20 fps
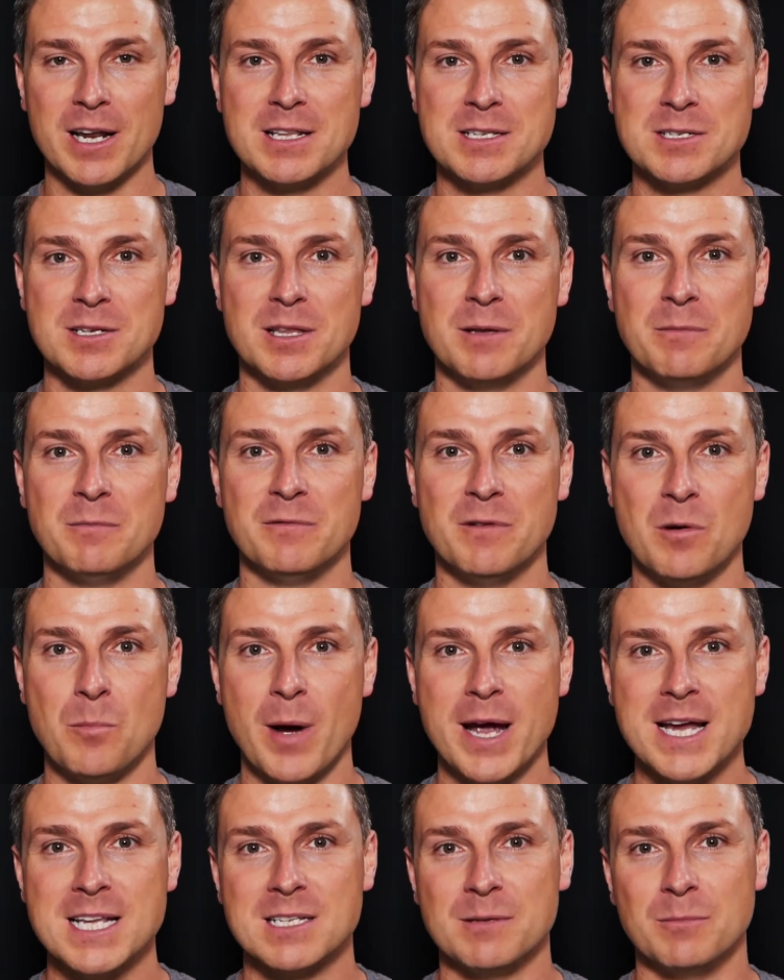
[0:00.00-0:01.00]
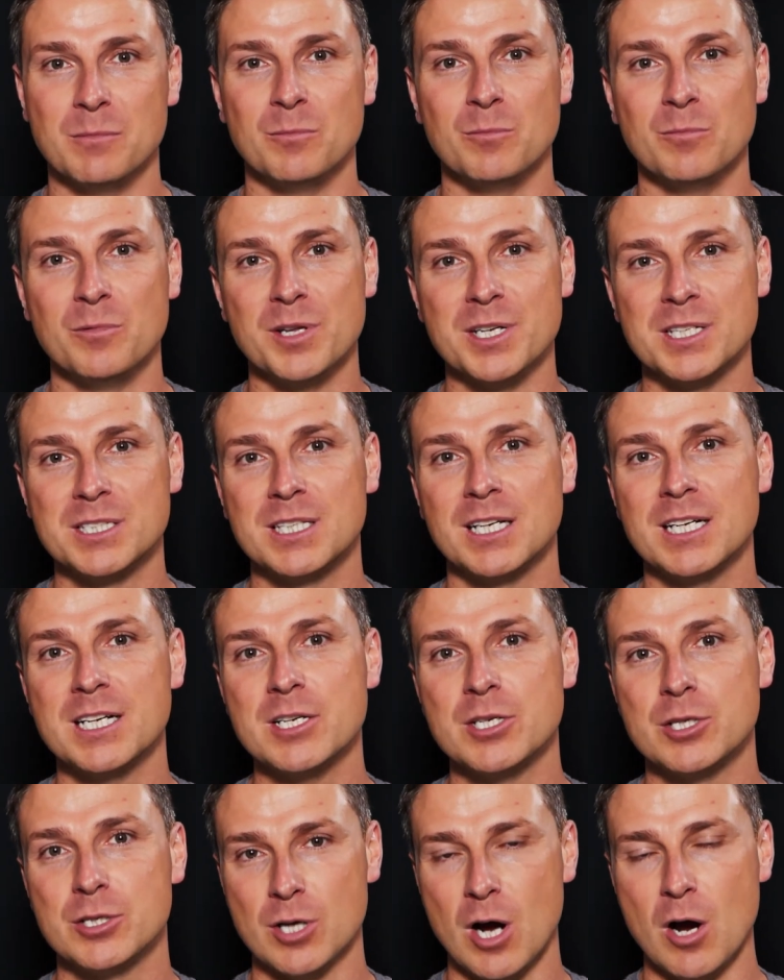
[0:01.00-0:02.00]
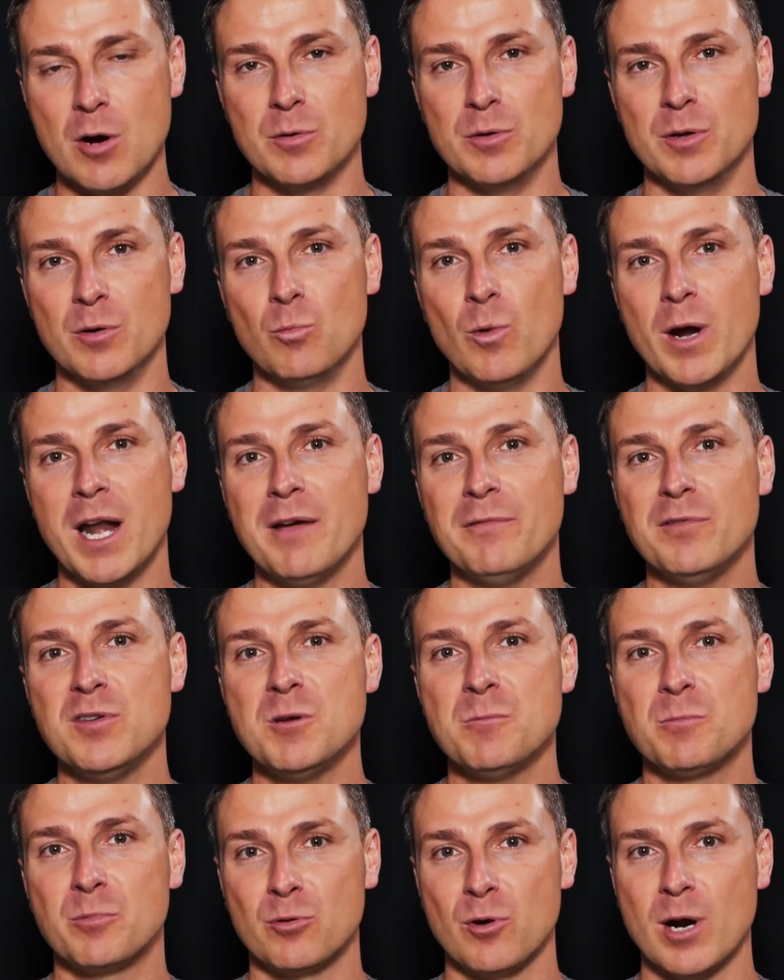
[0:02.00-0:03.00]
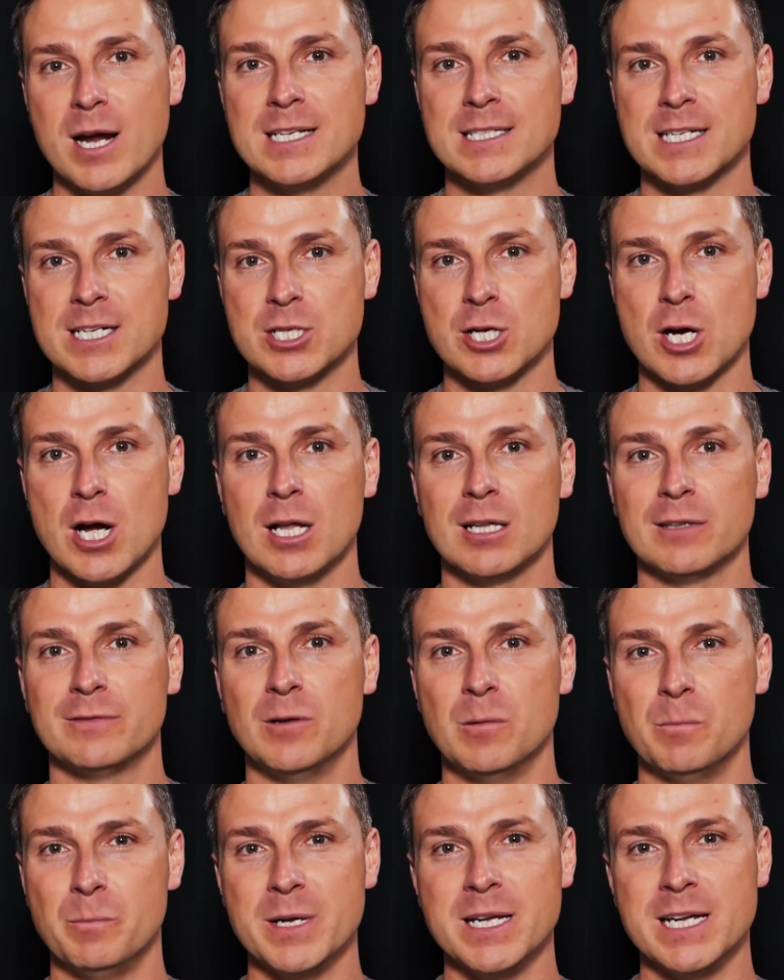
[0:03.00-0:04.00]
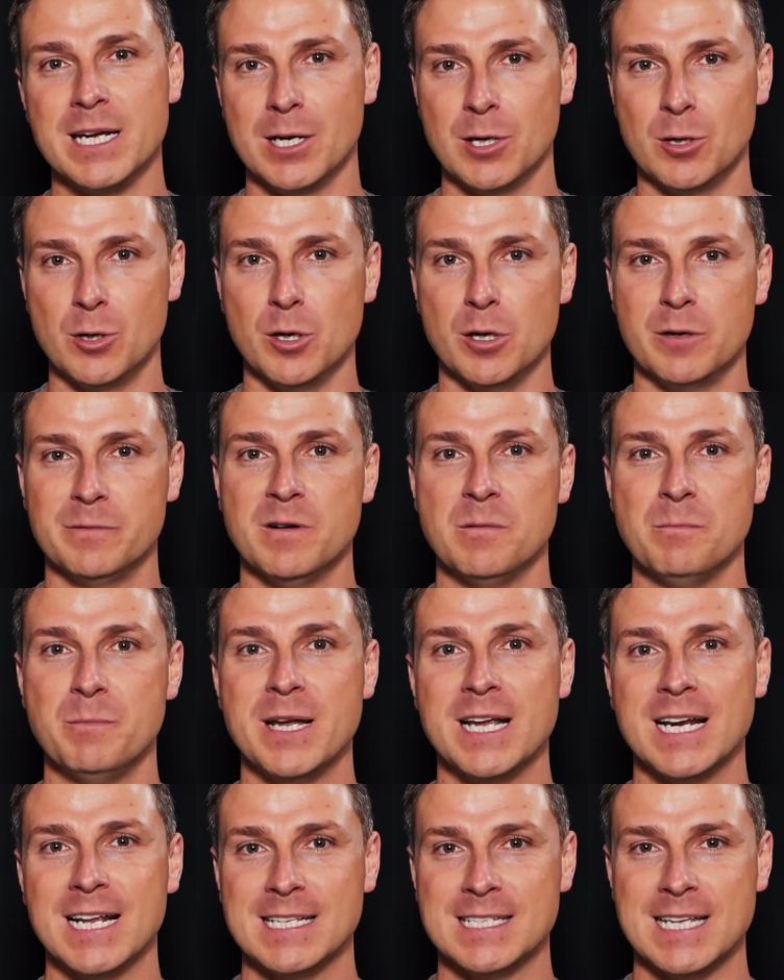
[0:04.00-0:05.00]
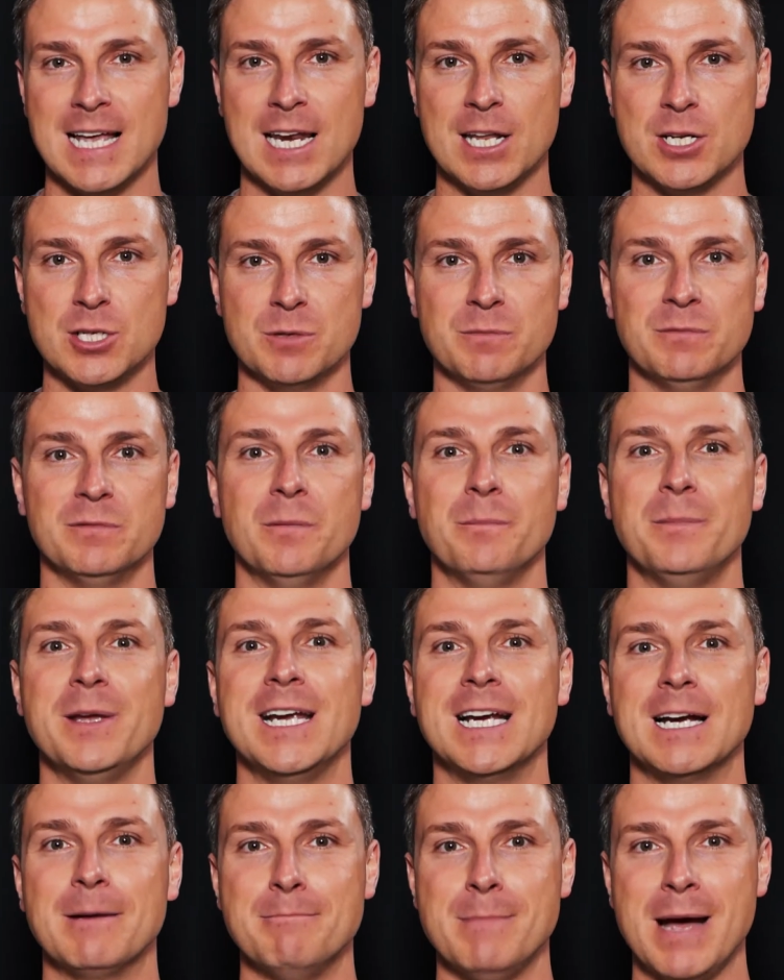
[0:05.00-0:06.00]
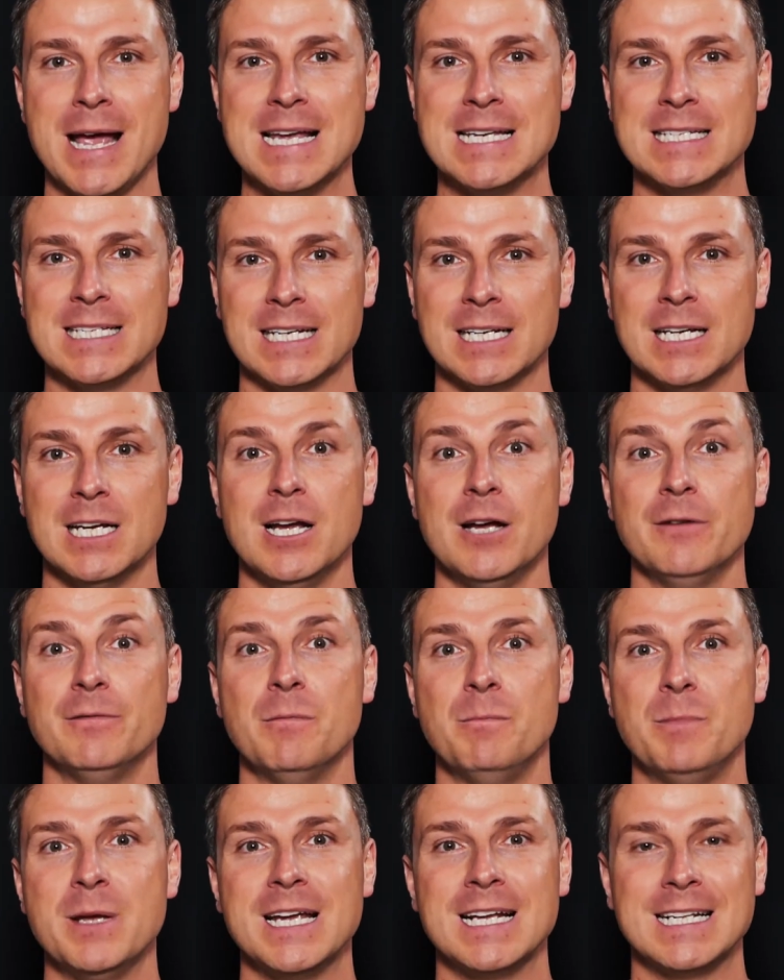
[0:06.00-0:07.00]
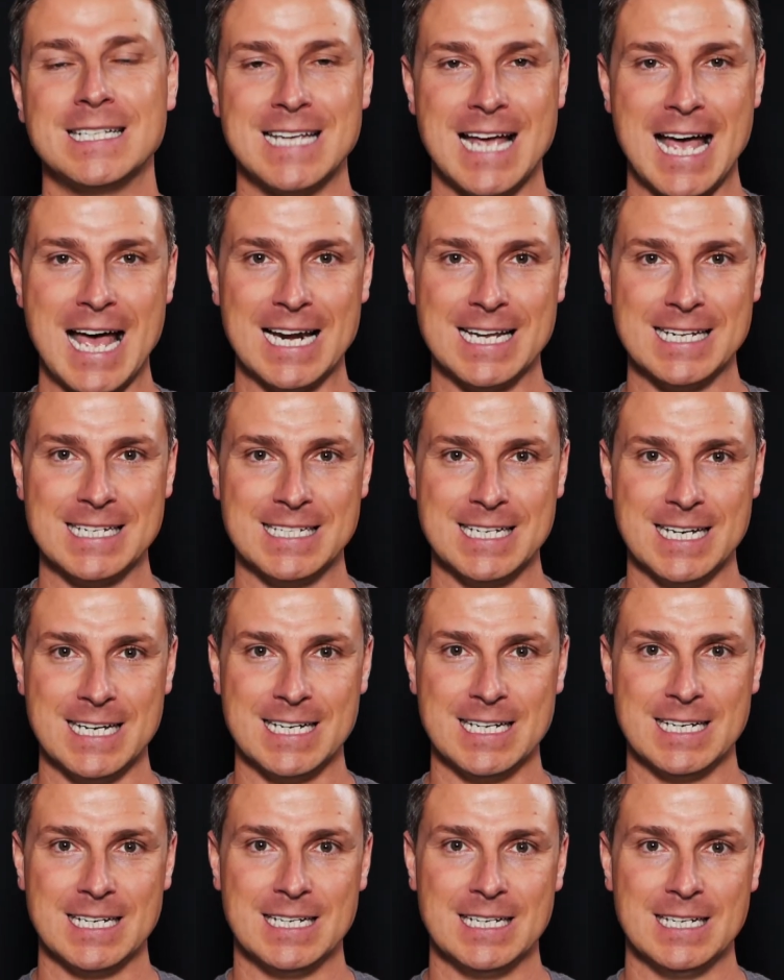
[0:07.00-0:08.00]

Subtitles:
into them verbatim, the studies show that whenever you praise a child for being good, for being intelligent, for being amazing, for being talented,